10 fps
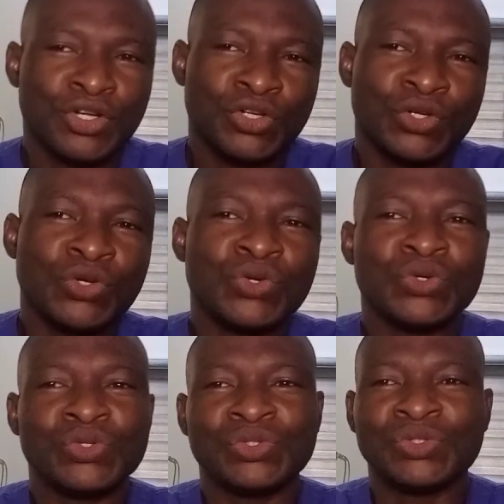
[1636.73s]

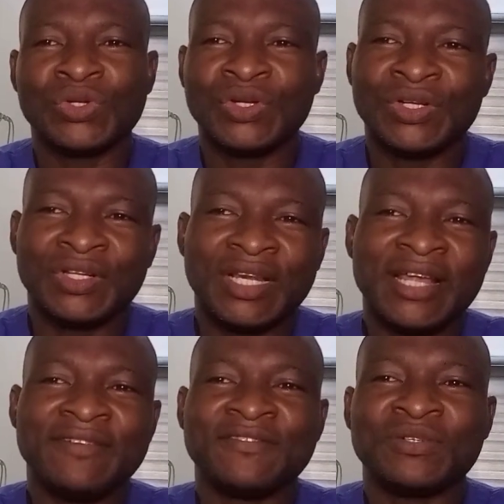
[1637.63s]
low
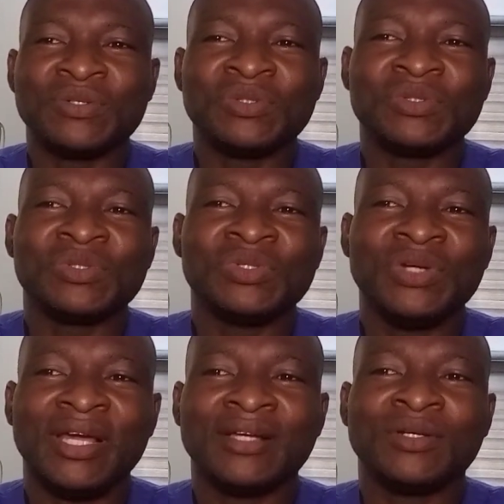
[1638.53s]
level
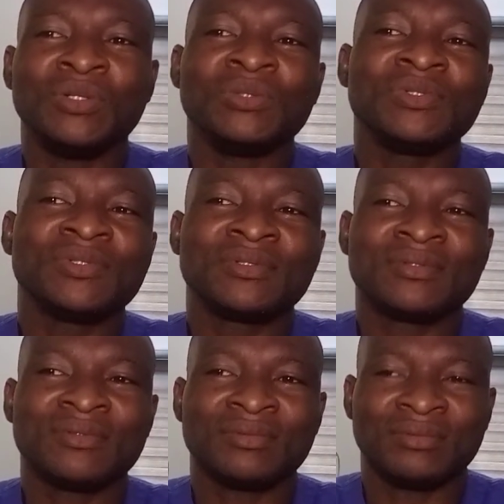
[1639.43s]
echoes
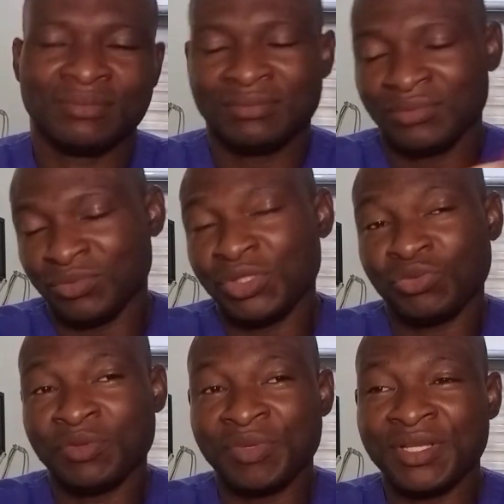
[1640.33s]
which
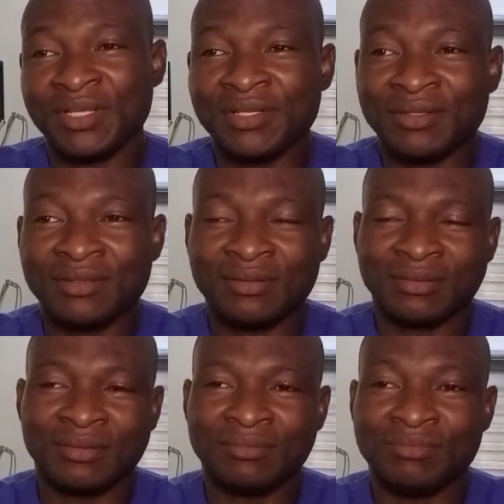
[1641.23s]
will be
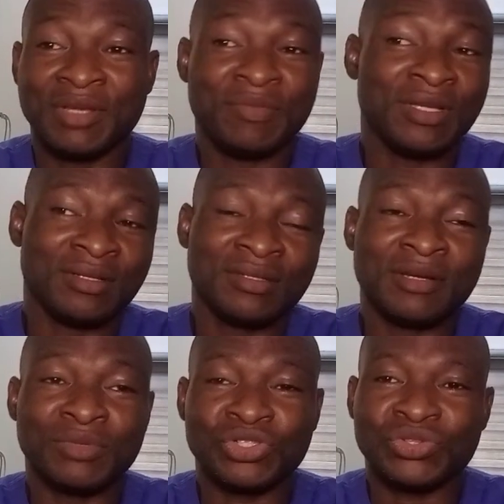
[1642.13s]
maybe
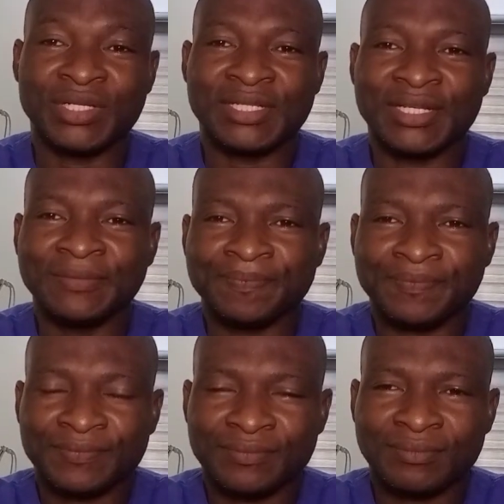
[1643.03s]
demonstrated.
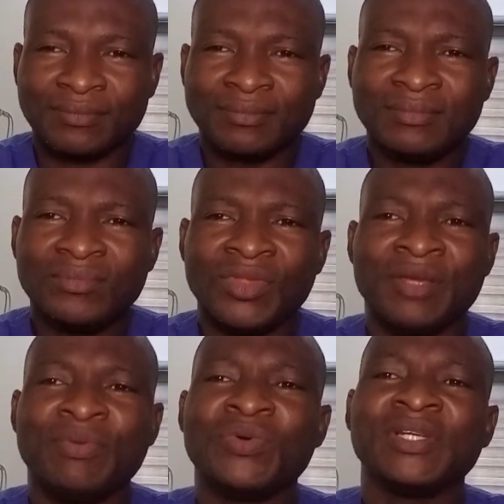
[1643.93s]
The
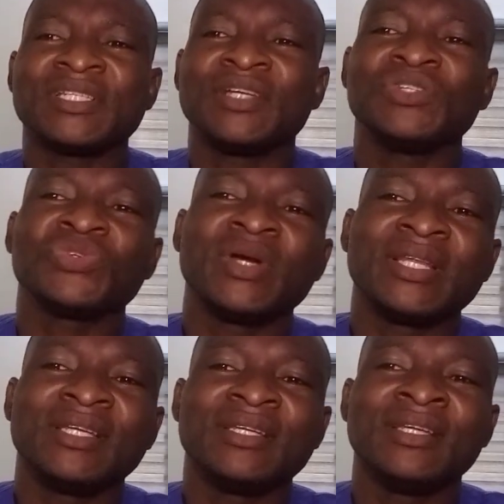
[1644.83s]
bowels are
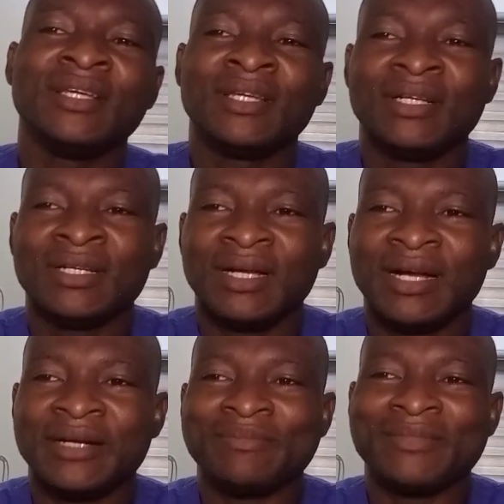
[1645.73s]
usually
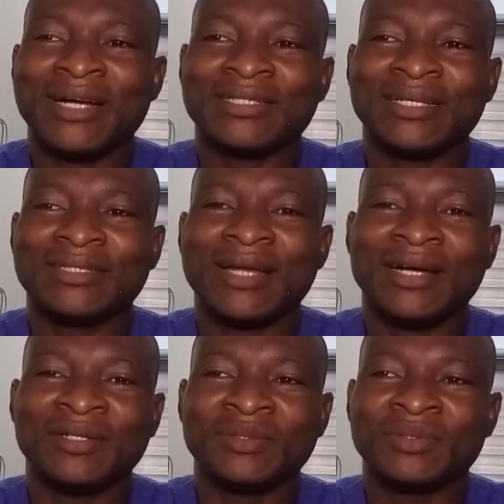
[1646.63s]
matted
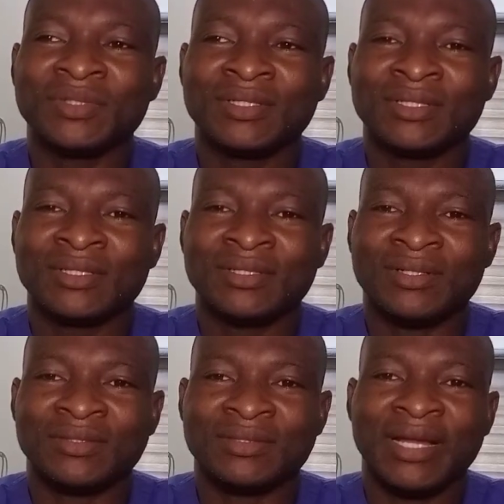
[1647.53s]
down,
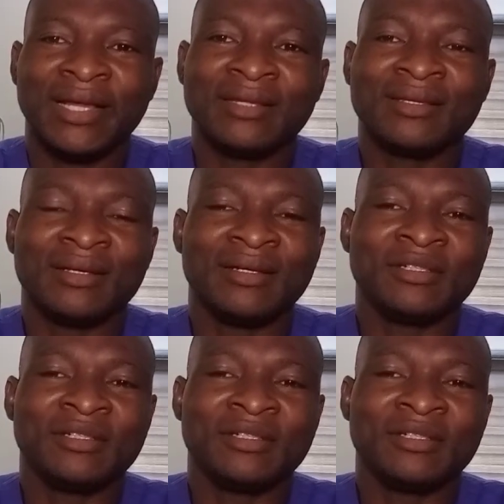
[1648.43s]
unlike